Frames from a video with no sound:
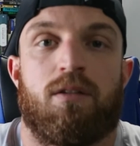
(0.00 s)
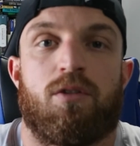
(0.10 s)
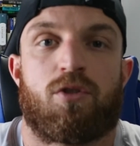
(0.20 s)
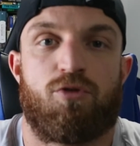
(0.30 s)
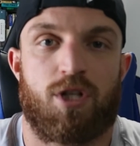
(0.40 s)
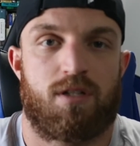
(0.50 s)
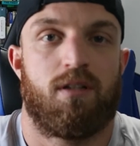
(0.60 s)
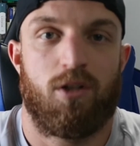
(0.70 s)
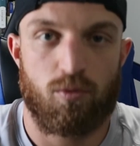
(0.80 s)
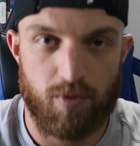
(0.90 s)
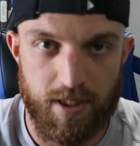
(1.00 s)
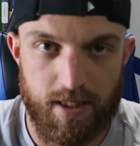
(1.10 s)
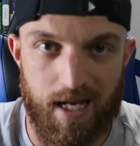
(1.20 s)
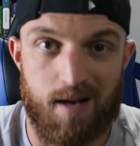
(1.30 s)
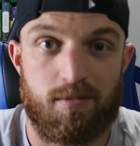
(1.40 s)
so just a little
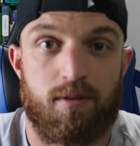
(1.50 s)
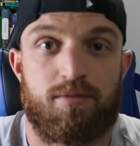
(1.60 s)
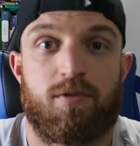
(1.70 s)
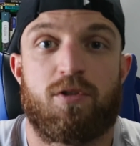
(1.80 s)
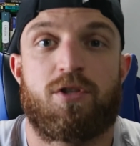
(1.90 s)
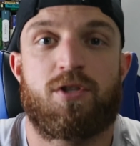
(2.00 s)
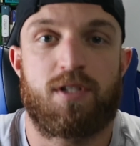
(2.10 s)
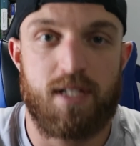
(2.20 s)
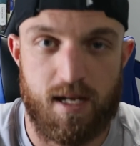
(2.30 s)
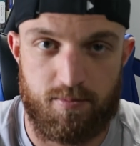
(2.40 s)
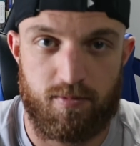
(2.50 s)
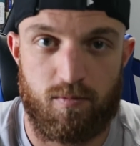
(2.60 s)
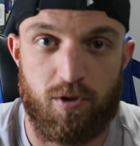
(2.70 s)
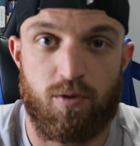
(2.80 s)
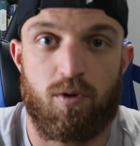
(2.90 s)
recap. First step
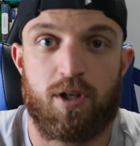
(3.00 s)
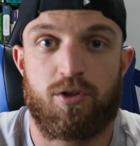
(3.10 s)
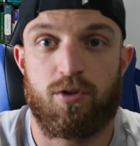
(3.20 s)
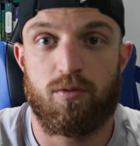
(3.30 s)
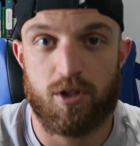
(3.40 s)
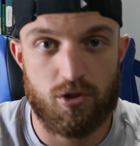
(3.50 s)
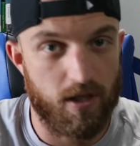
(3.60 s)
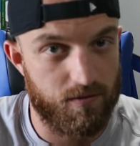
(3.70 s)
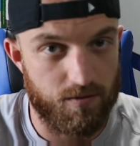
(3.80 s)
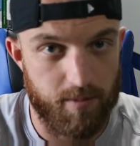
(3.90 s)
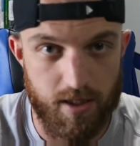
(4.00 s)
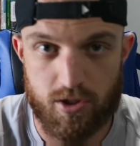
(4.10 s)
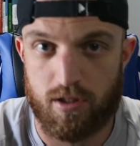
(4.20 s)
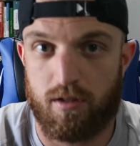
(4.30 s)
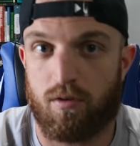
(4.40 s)
when you want to do a
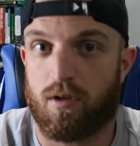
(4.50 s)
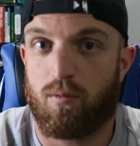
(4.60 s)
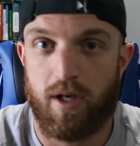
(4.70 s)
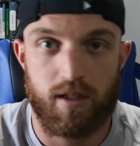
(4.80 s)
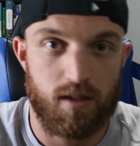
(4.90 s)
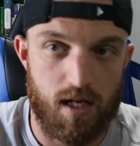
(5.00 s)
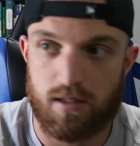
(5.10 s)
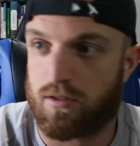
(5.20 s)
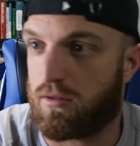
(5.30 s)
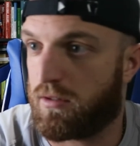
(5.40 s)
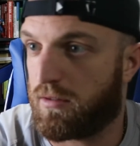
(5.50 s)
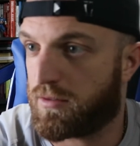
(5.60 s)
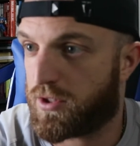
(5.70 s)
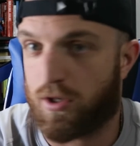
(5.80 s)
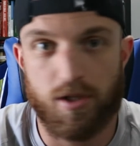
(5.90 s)
transformation or a weight loss or
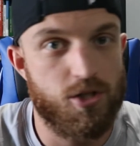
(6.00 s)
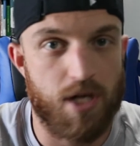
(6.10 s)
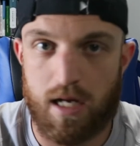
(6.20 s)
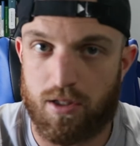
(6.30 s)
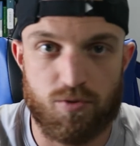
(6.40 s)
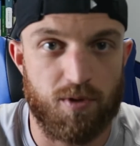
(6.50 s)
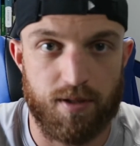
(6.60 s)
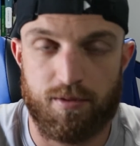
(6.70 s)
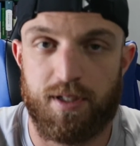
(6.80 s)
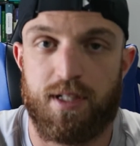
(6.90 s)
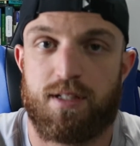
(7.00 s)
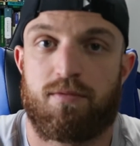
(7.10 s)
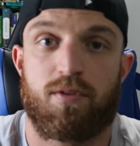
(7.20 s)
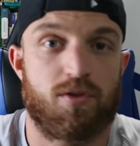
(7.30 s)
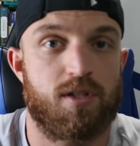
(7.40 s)
start a challenge, whatever it is,
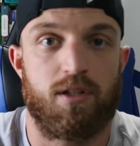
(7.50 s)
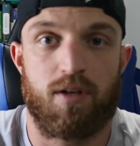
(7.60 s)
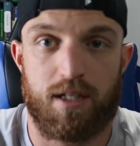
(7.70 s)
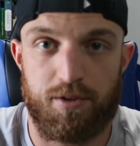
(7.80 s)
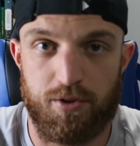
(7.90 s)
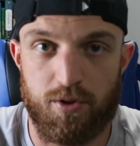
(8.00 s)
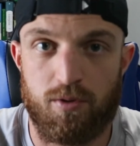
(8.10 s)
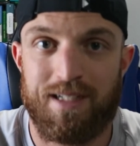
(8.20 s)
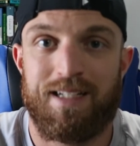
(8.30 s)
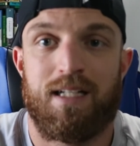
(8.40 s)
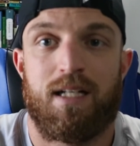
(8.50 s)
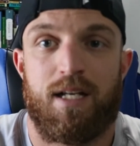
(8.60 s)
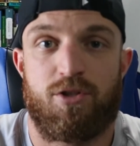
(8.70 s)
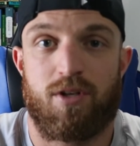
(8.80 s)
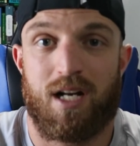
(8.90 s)
first thing you got to do
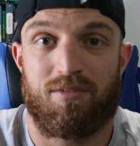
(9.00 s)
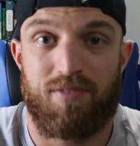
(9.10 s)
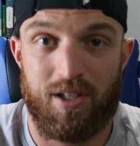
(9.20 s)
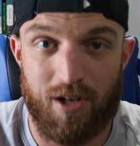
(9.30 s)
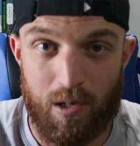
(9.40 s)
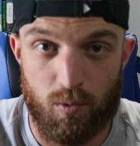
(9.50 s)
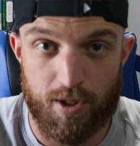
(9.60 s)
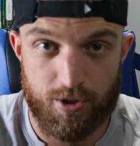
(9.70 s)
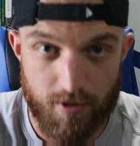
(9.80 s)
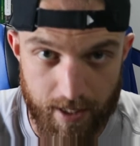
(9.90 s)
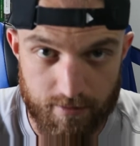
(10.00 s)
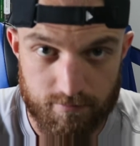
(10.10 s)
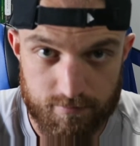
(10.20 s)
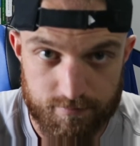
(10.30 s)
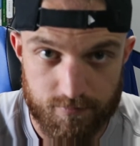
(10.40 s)
is you got to figure out where you're at.
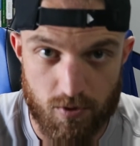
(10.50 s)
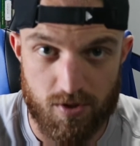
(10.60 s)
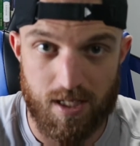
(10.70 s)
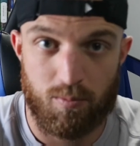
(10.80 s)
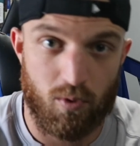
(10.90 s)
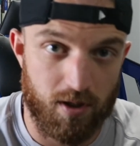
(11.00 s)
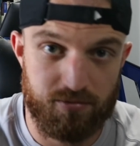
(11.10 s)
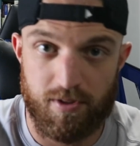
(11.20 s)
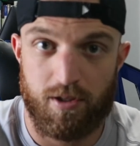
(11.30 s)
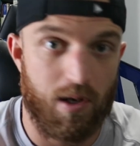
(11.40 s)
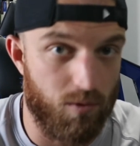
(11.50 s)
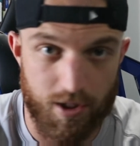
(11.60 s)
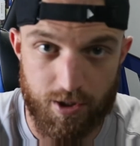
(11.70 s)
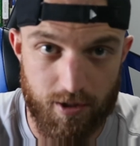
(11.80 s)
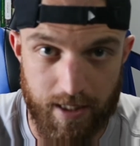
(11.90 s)
So step 1, figure out where
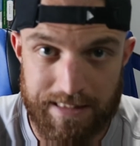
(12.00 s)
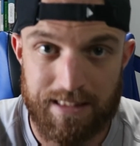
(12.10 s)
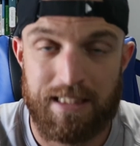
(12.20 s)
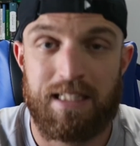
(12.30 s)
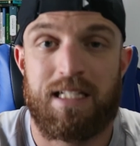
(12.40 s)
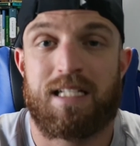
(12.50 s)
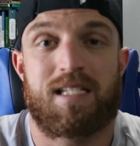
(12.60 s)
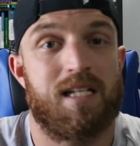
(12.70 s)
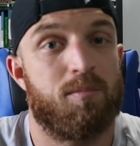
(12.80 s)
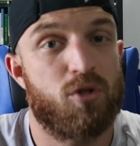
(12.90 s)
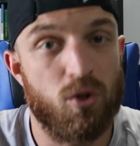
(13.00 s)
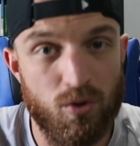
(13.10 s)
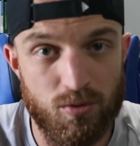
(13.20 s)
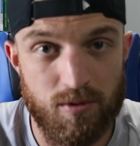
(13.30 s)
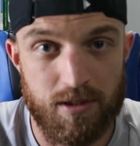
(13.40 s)
you're at. Step
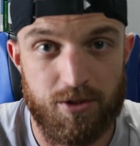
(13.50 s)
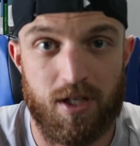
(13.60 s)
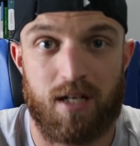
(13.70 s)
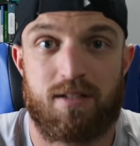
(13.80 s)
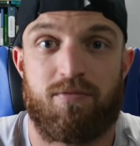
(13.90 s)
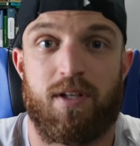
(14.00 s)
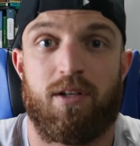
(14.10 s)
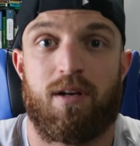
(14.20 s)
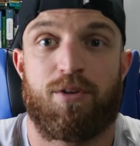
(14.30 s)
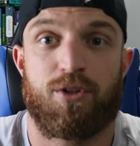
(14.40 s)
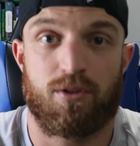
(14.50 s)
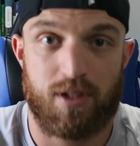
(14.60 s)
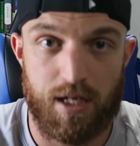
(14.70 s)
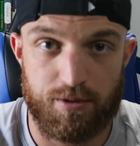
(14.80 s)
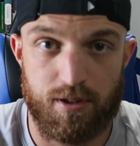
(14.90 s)
2, you got to figure out your
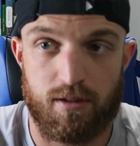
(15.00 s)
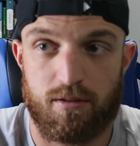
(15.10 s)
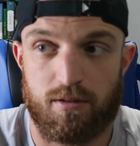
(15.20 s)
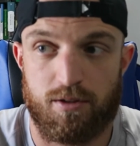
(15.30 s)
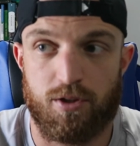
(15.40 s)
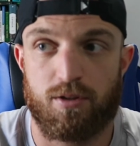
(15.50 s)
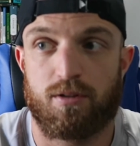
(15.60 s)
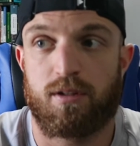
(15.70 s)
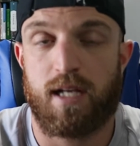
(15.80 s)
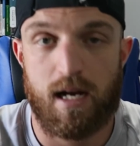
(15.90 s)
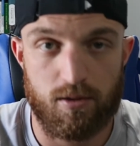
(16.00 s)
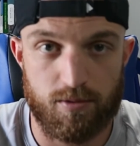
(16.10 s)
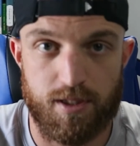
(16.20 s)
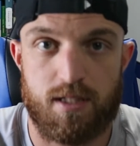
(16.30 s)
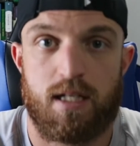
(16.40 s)

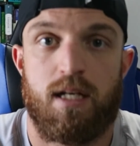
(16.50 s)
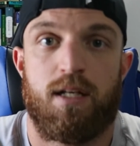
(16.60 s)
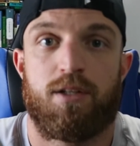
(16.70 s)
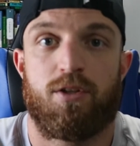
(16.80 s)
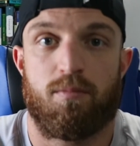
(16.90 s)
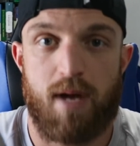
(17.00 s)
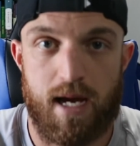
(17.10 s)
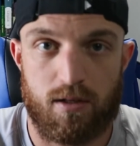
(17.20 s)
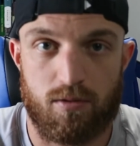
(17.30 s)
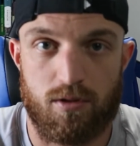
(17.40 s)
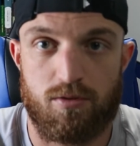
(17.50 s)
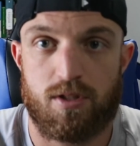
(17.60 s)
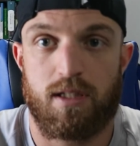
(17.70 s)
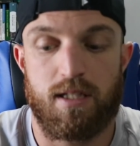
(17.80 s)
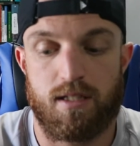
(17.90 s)
calories, your
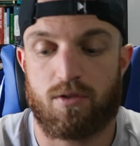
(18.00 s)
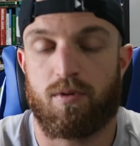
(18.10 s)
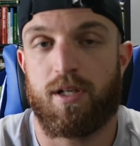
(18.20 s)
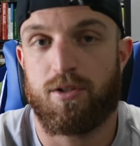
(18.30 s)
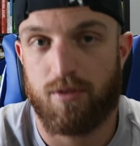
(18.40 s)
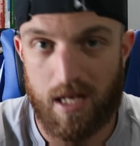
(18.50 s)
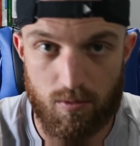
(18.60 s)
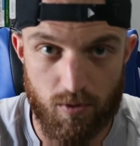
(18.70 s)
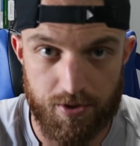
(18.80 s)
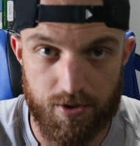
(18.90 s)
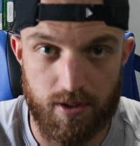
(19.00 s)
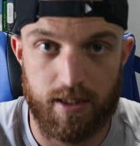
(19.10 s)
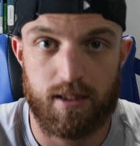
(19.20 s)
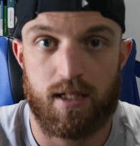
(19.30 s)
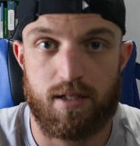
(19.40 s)
macros. Easiest way to do that with the
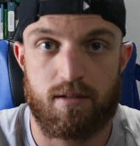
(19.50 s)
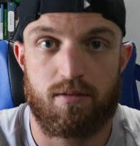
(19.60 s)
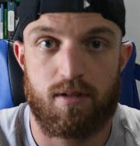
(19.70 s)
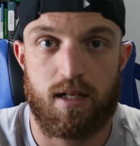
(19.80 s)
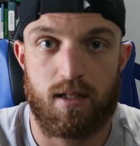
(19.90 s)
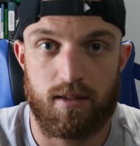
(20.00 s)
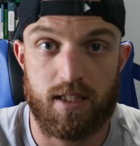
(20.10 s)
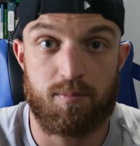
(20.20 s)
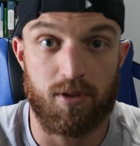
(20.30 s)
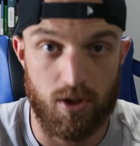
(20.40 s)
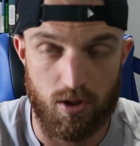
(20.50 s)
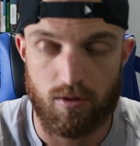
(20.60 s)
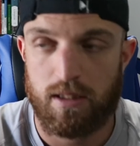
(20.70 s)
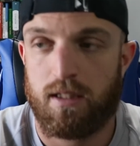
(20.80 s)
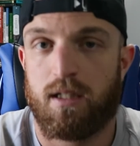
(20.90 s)
link that I linked below
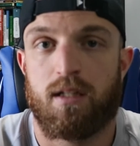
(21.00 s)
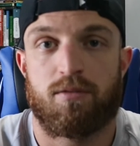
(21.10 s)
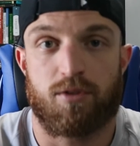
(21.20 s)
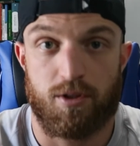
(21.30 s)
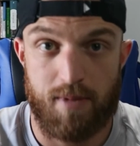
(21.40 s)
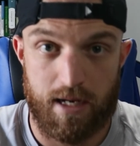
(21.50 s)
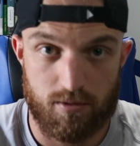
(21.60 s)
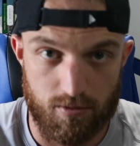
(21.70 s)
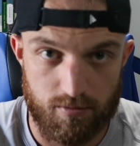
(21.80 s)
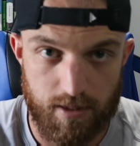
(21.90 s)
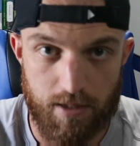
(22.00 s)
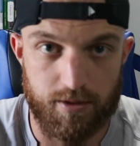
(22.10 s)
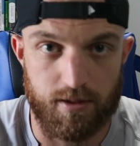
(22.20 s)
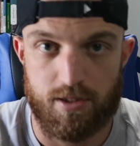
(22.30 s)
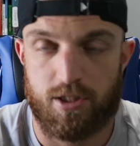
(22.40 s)
for your macro
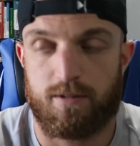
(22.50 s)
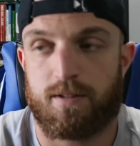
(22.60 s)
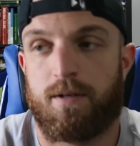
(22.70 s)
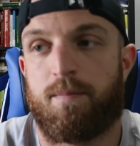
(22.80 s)
calculations.